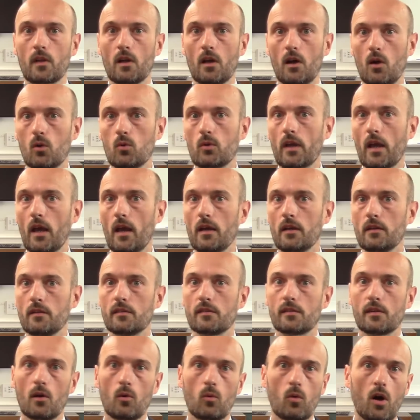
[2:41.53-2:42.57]
Okay,
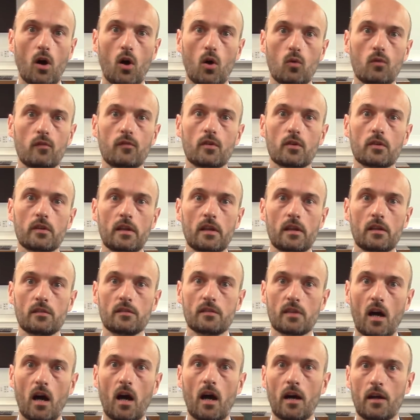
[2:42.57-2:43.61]
so over the
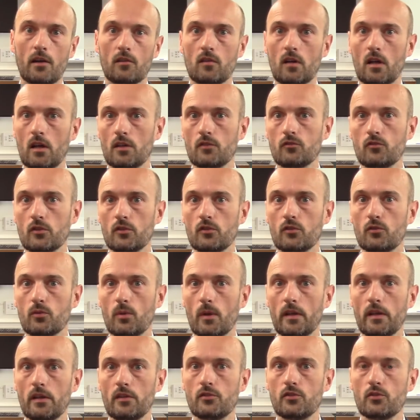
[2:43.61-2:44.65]
entire
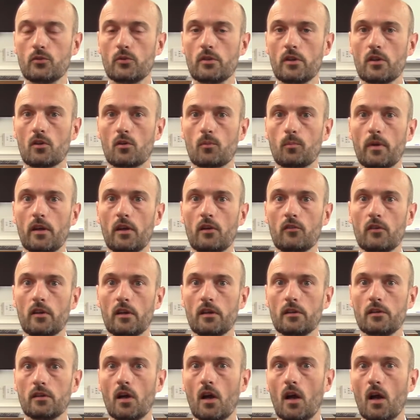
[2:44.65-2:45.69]
122 year
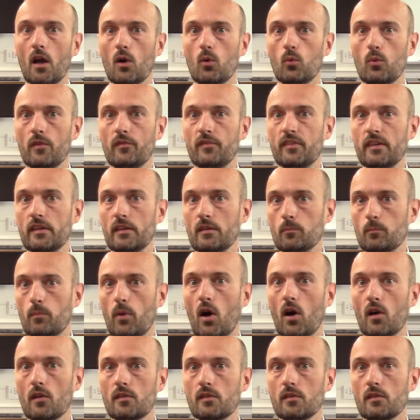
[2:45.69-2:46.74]
period, we've seen
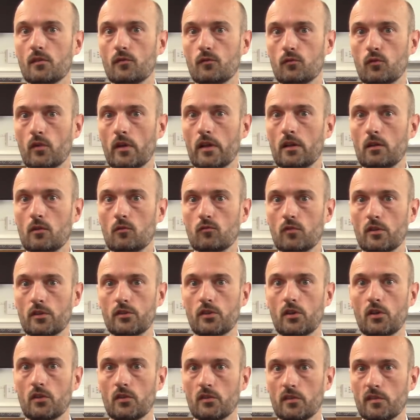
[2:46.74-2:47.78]
positive real
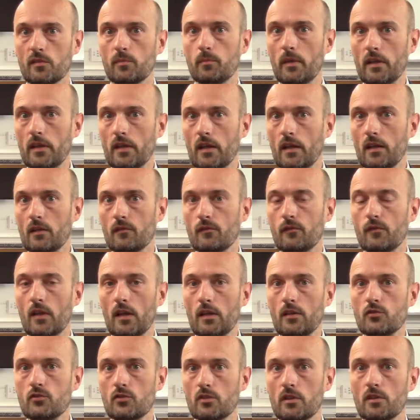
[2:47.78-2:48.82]
returns, meaning
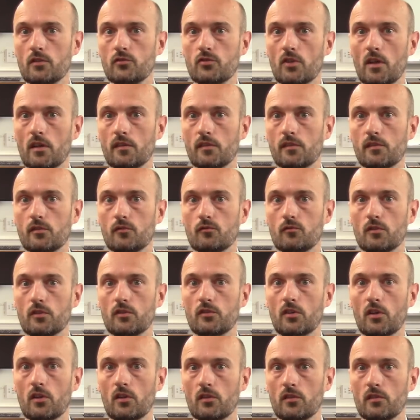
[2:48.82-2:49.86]
inflation adjusted
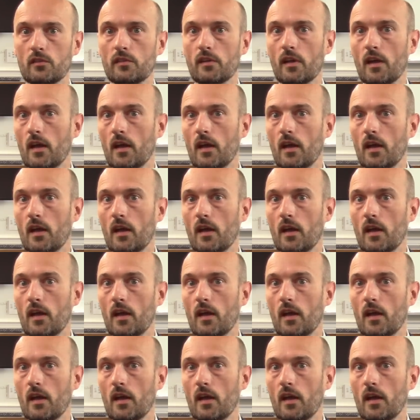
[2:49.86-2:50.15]
returns